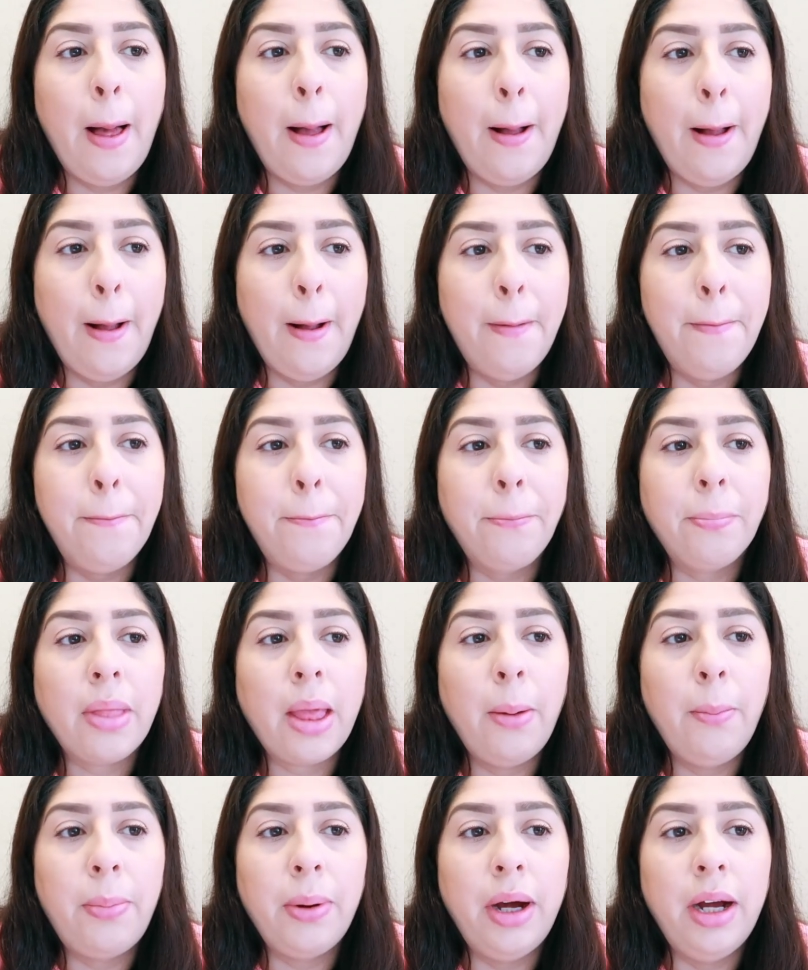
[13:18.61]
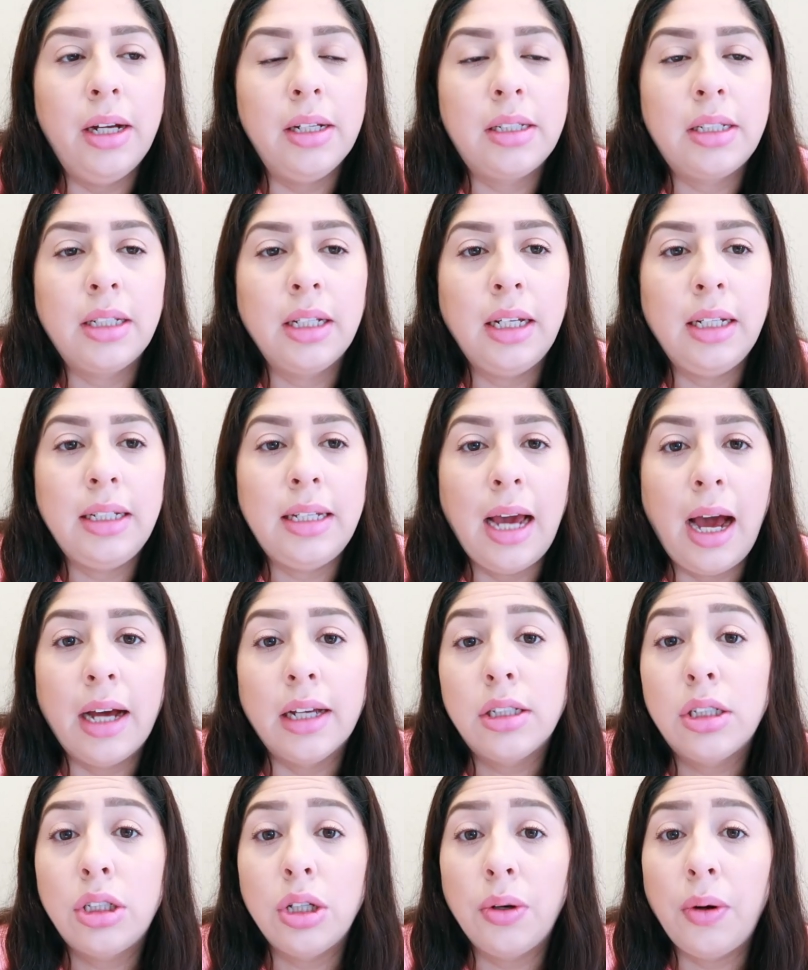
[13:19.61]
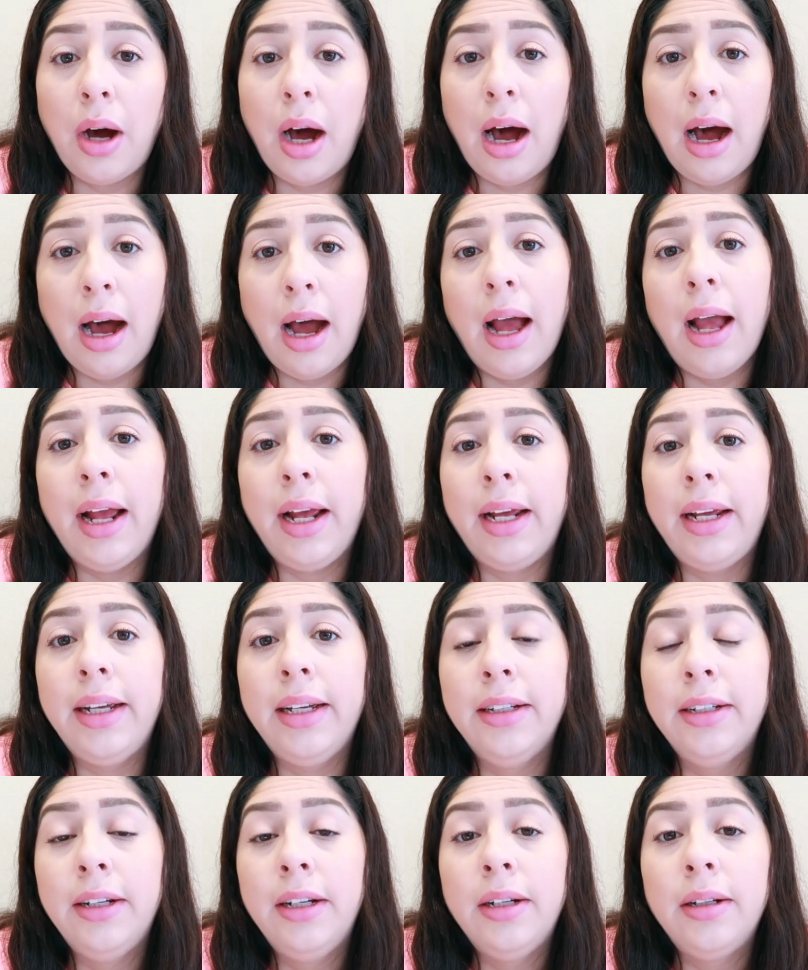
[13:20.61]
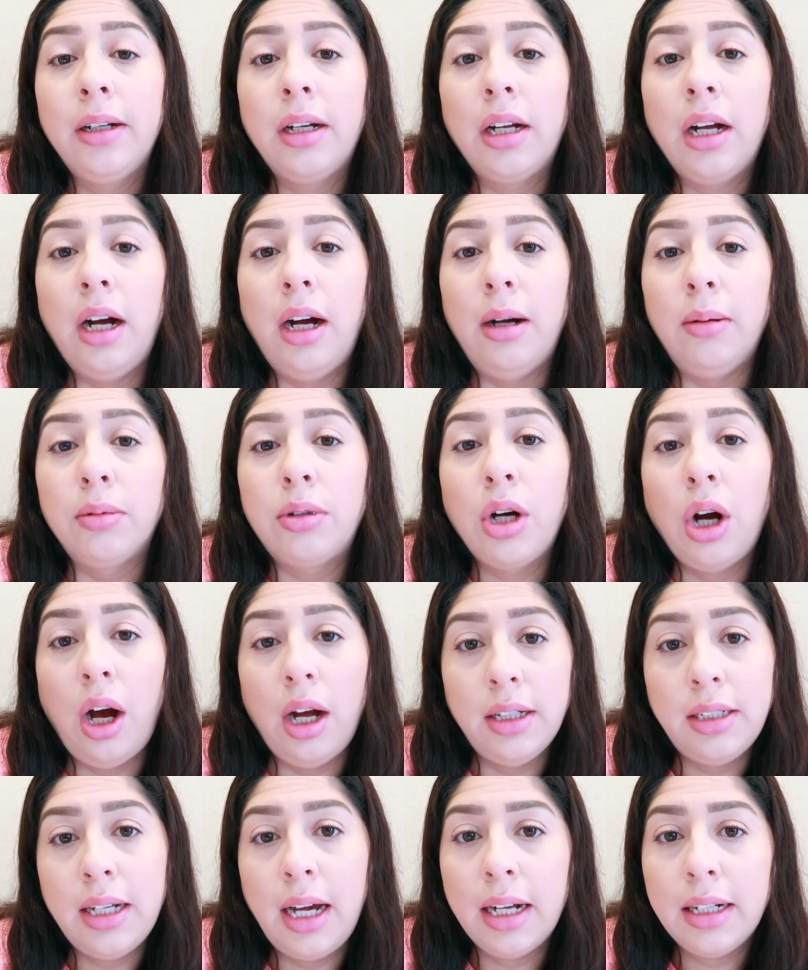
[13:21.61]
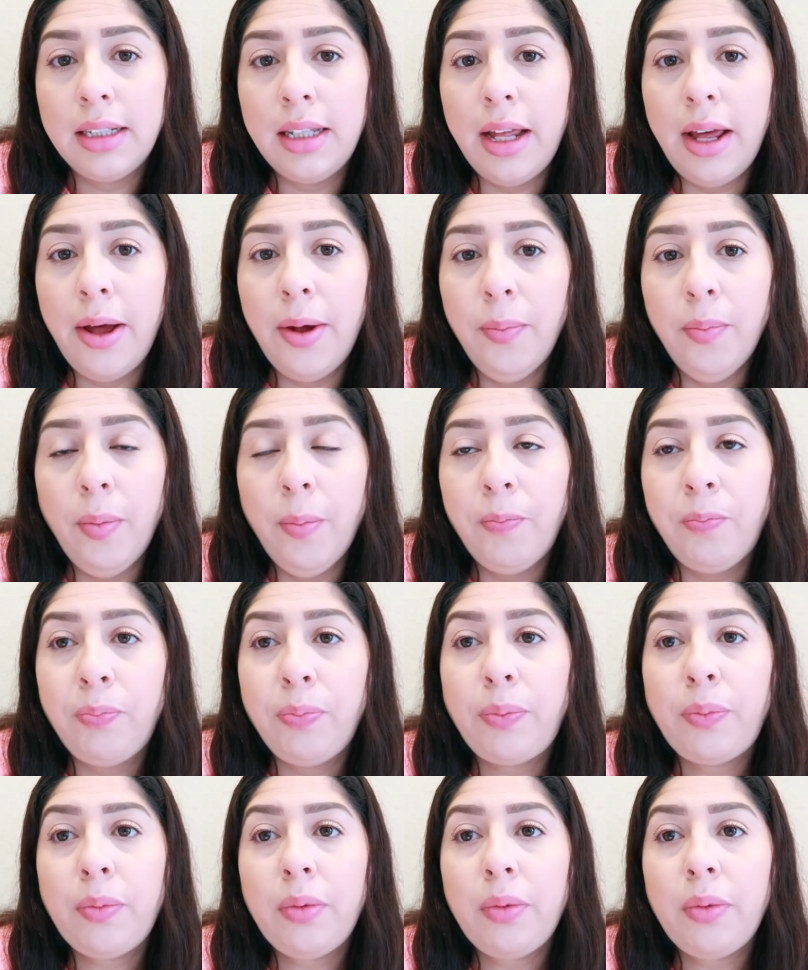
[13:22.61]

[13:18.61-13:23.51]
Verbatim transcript: Um, but yeah, so I um, contact them